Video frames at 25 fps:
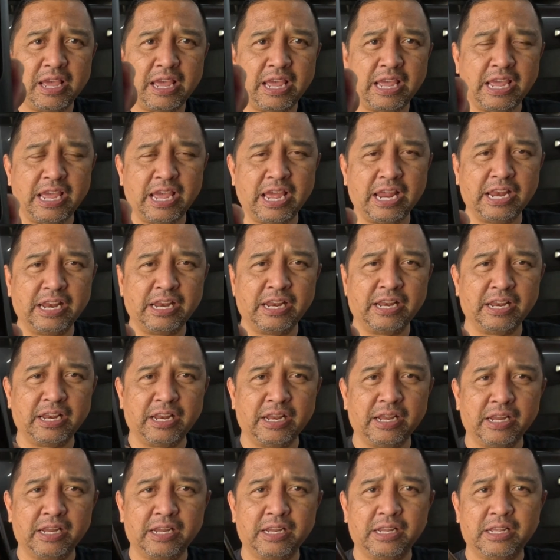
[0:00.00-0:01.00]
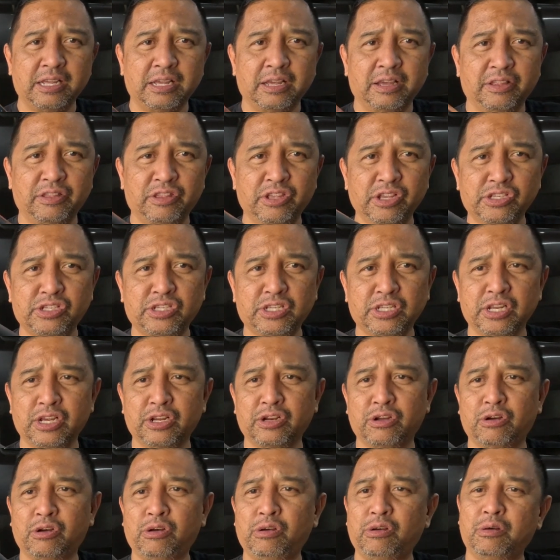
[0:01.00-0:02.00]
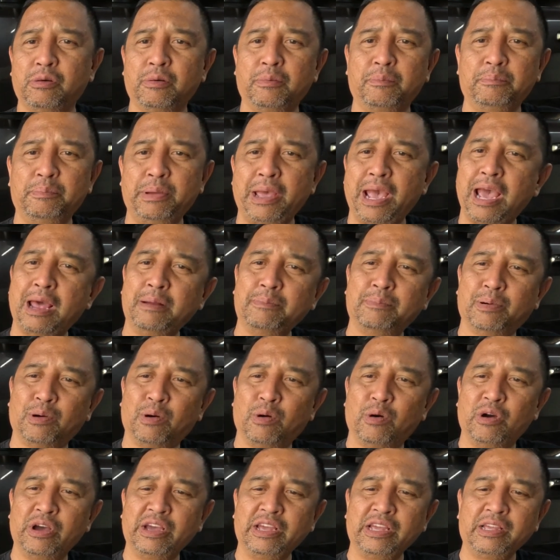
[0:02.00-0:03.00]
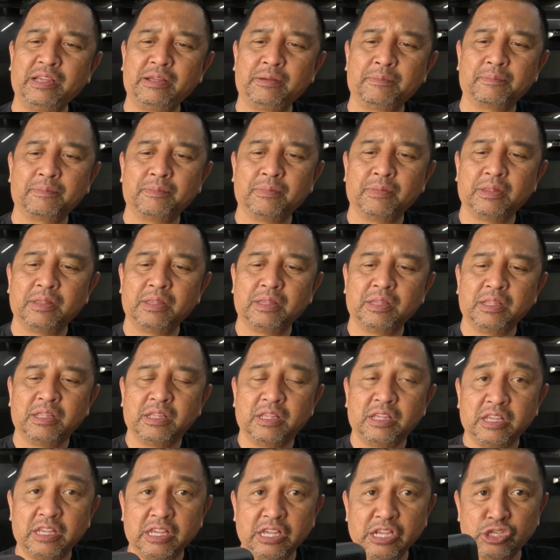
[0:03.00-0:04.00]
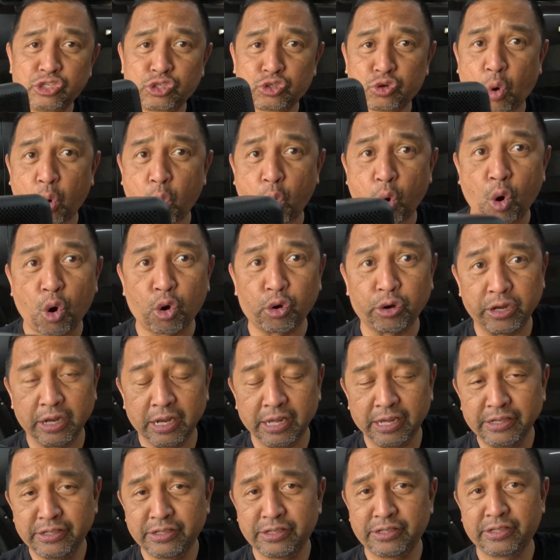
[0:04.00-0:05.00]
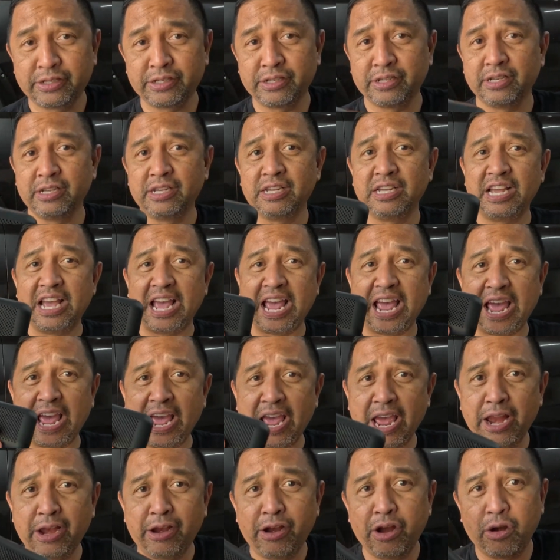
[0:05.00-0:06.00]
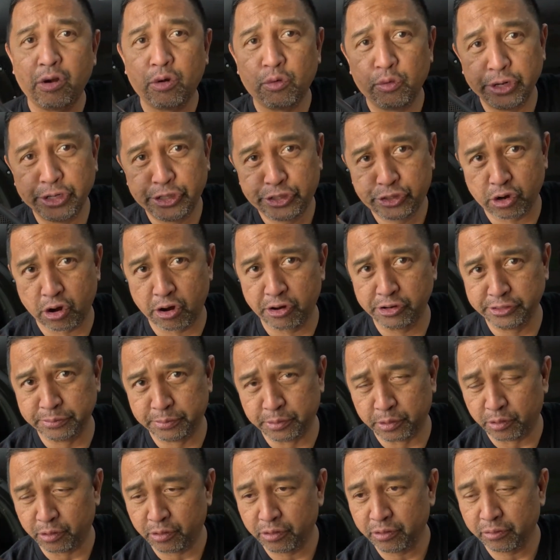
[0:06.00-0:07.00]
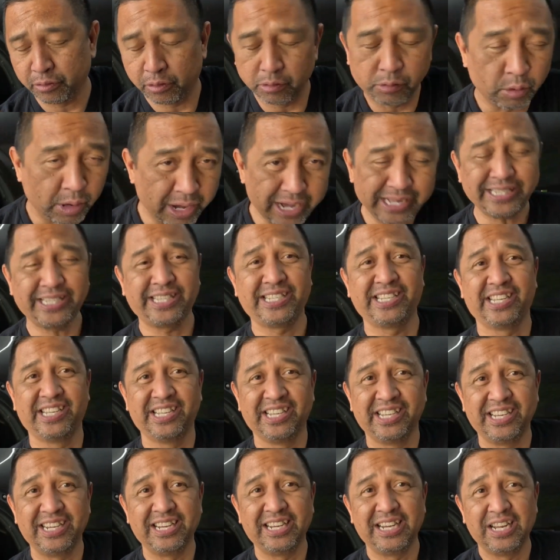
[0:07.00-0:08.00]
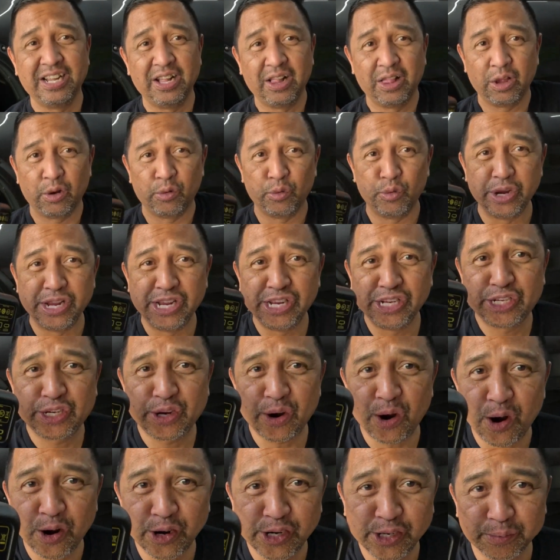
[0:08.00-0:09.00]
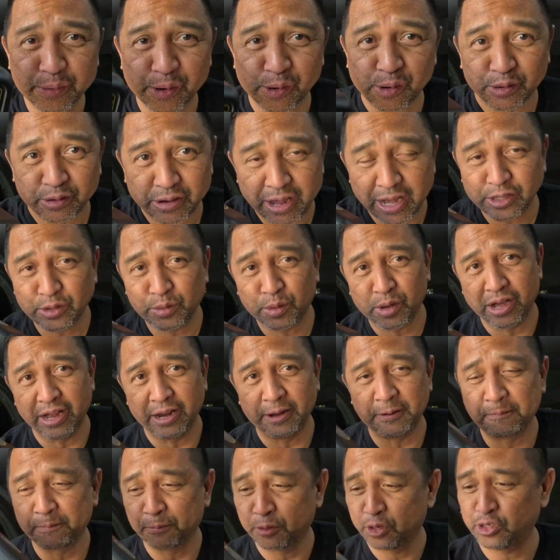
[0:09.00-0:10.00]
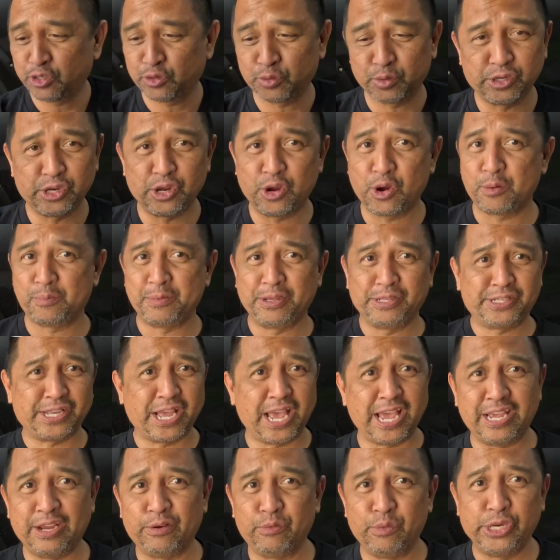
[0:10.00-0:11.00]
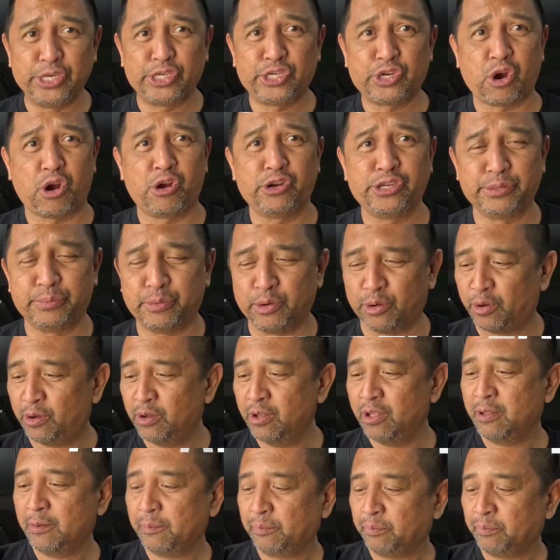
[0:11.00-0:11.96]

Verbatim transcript: And this little bad boy is cordless and rechargeable. What? rechargeable. That's what, that's what you heard me say, rechargeable.